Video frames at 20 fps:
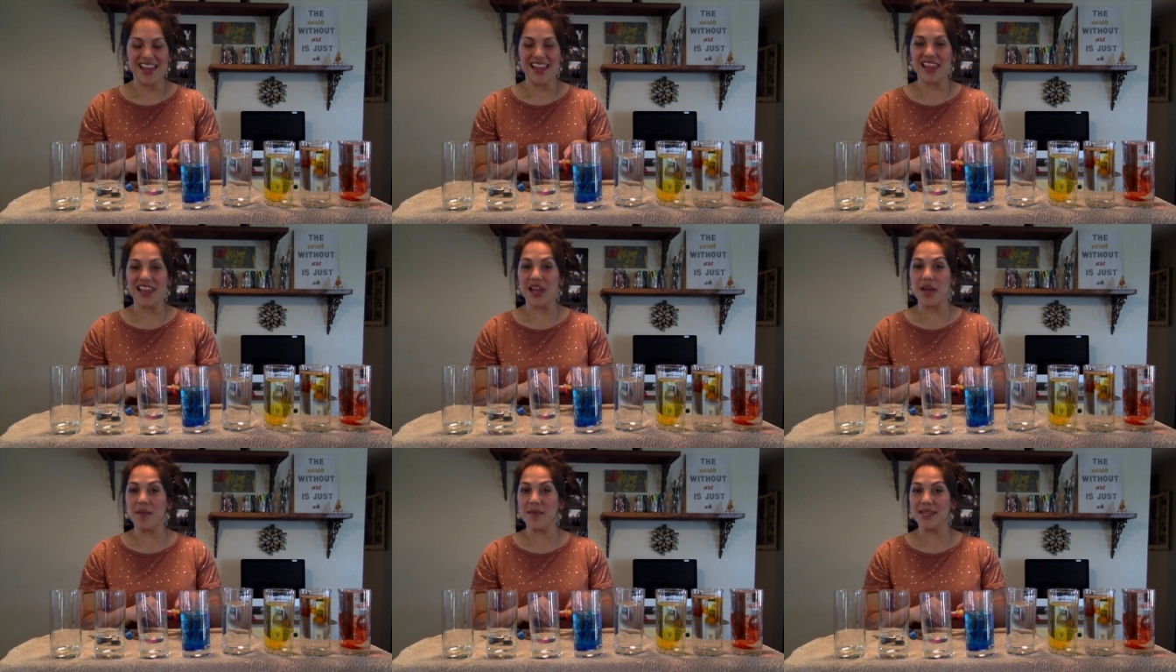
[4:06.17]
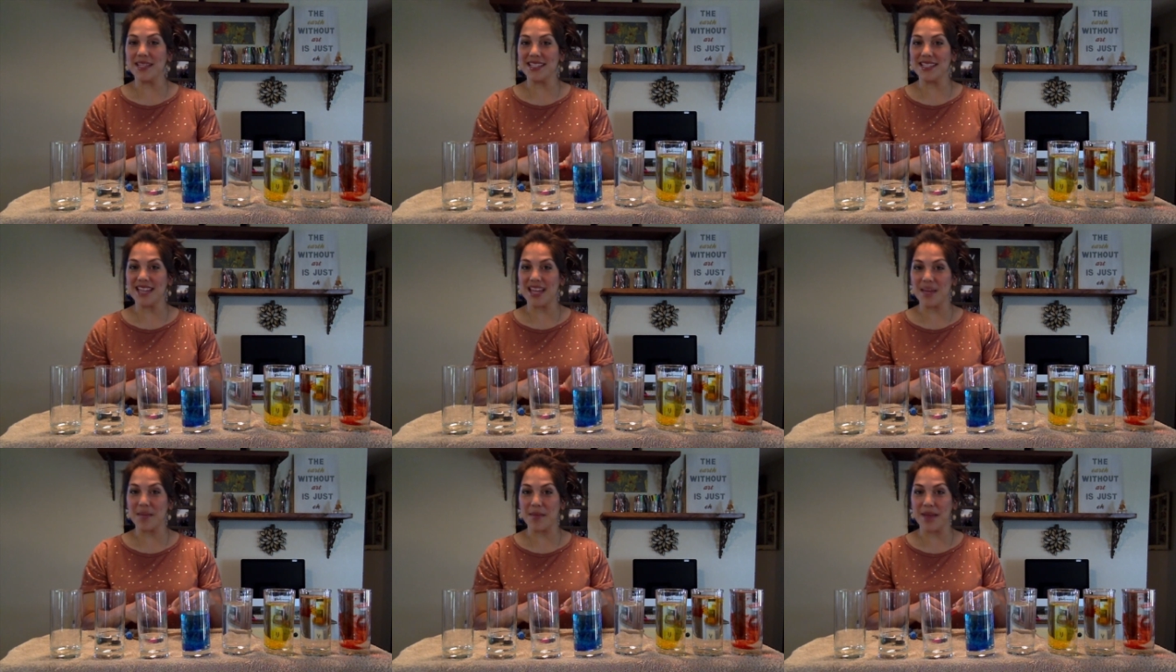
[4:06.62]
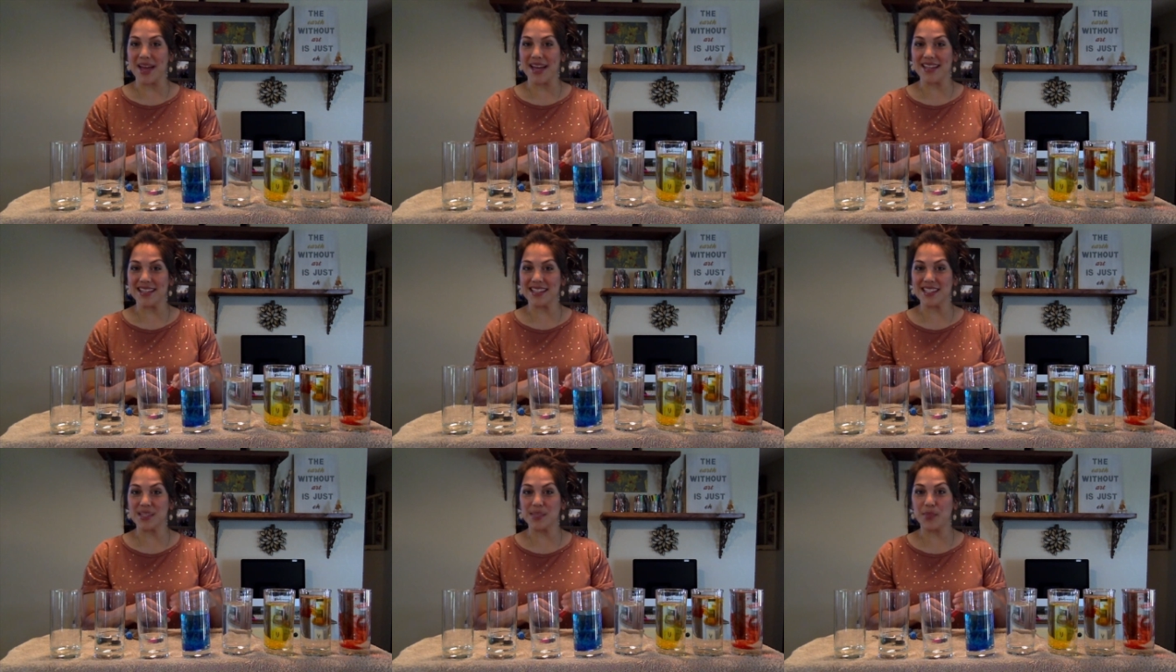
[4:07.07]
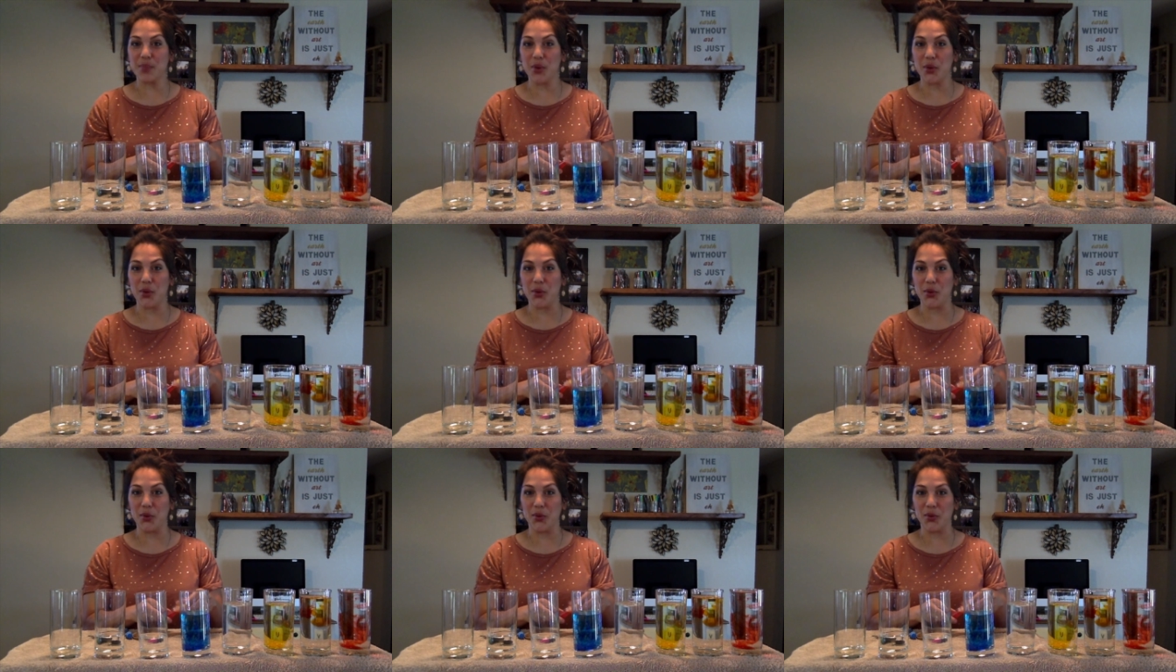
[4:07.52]
Let me take my
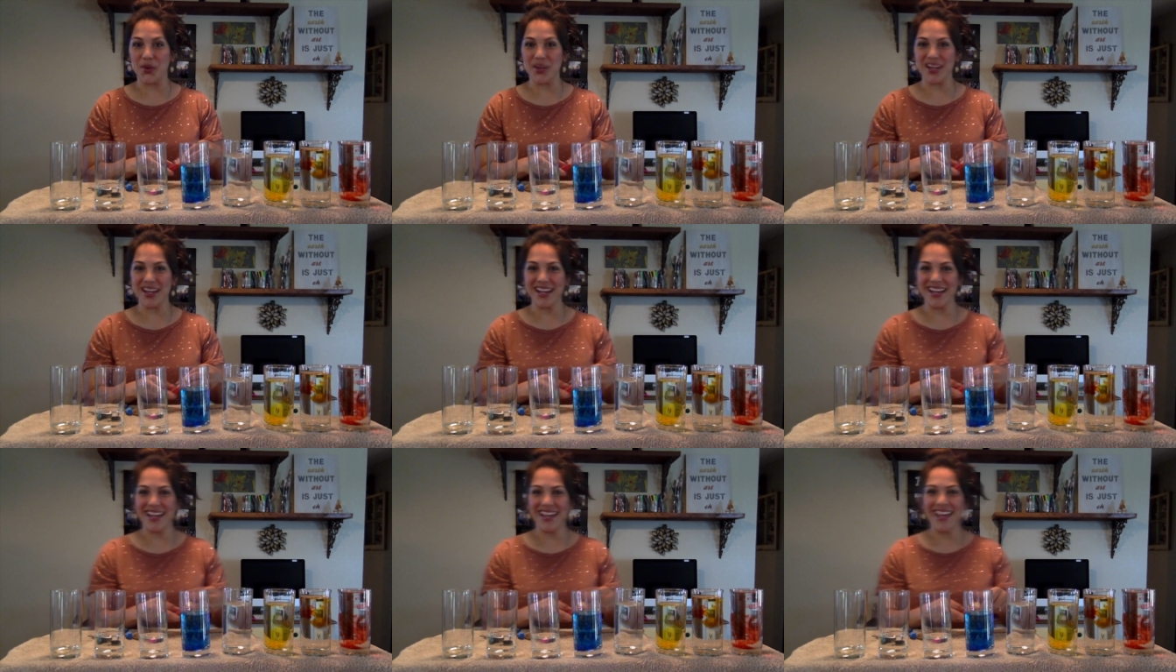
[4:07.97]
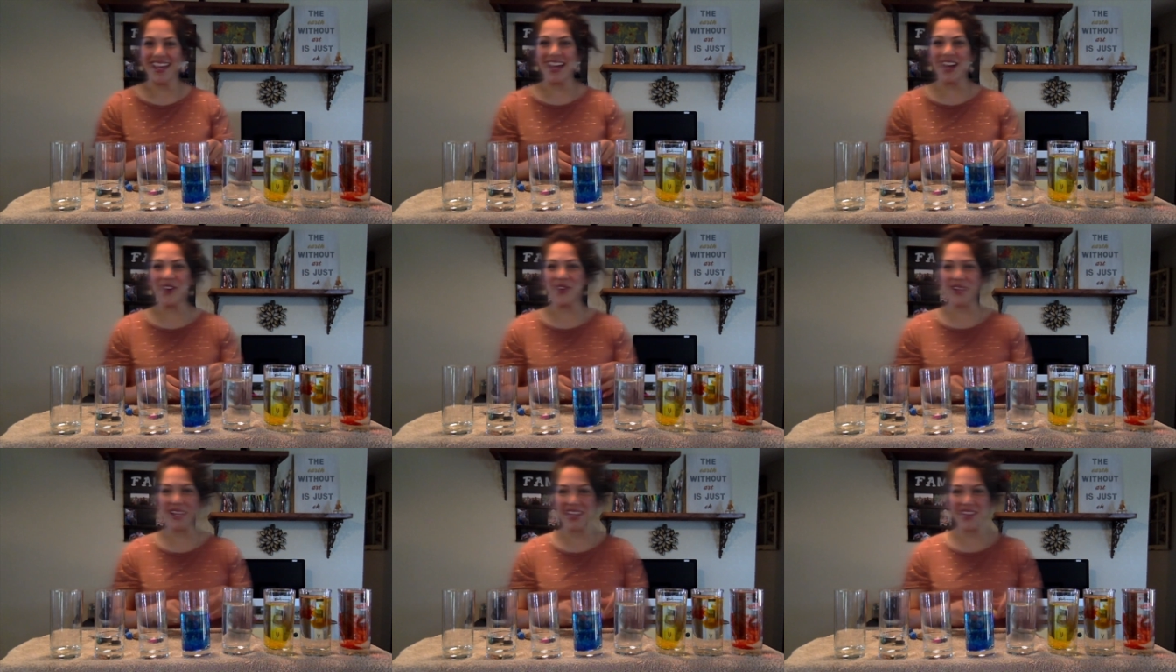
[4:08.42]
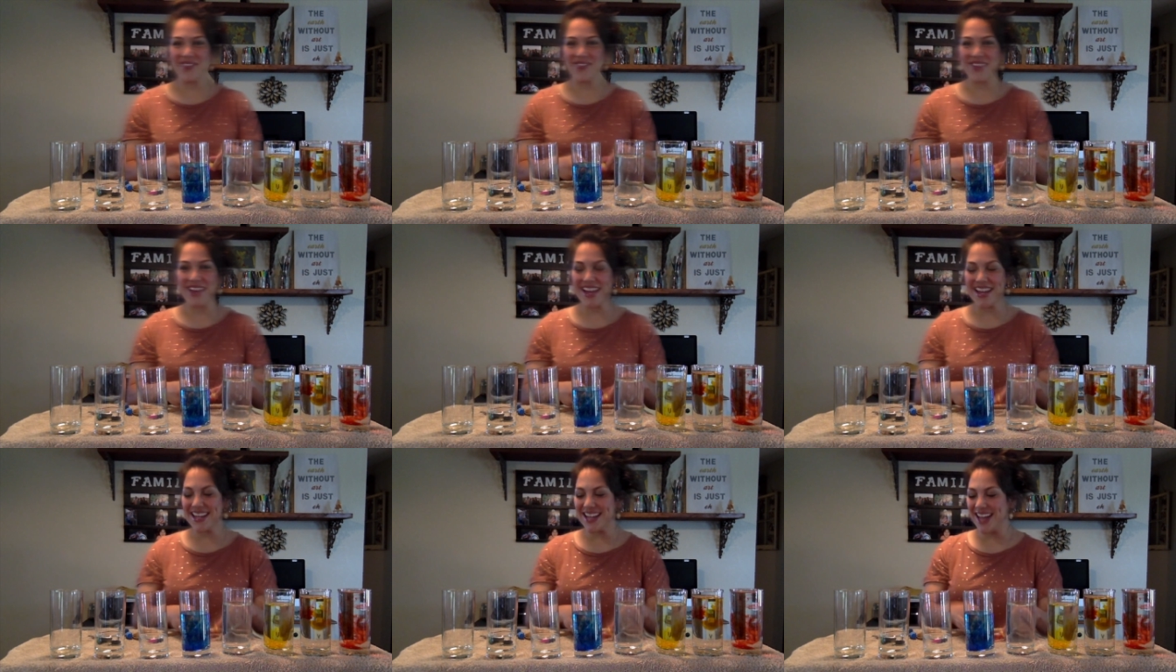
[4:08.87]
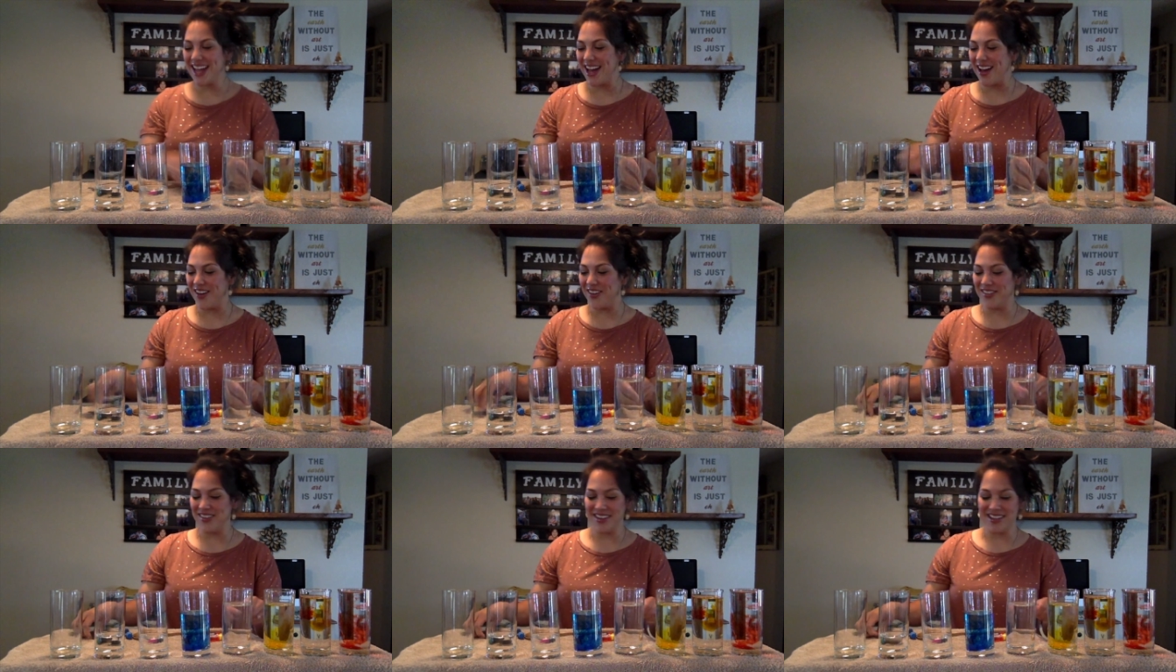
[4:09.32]
spoon and we can find
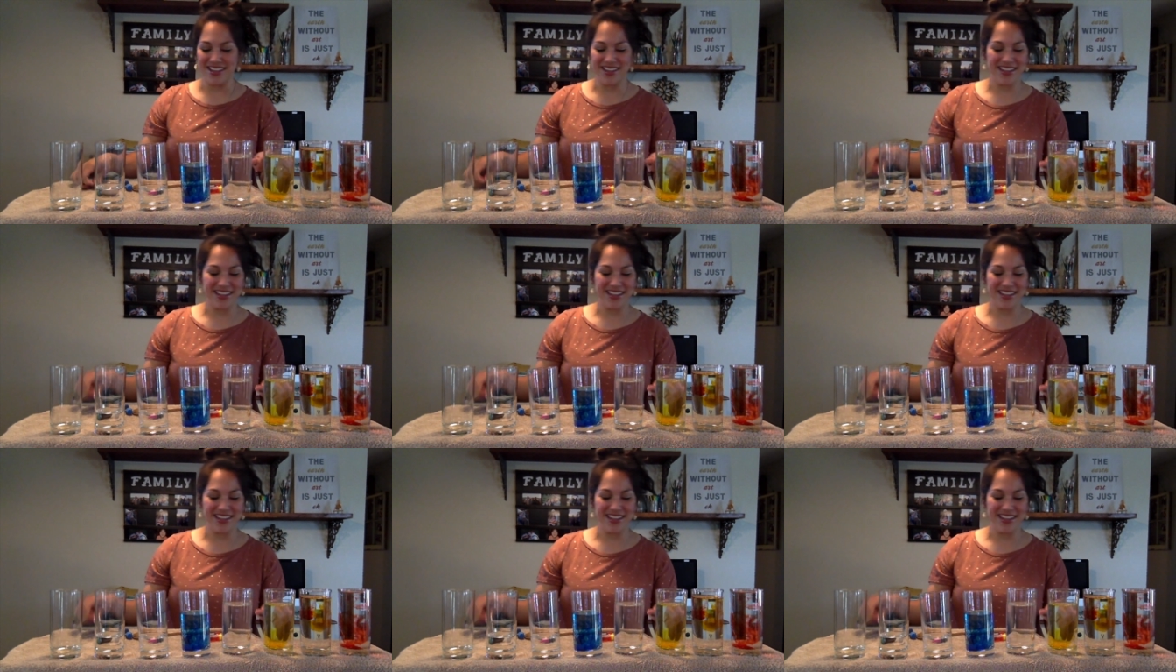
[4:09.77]
out.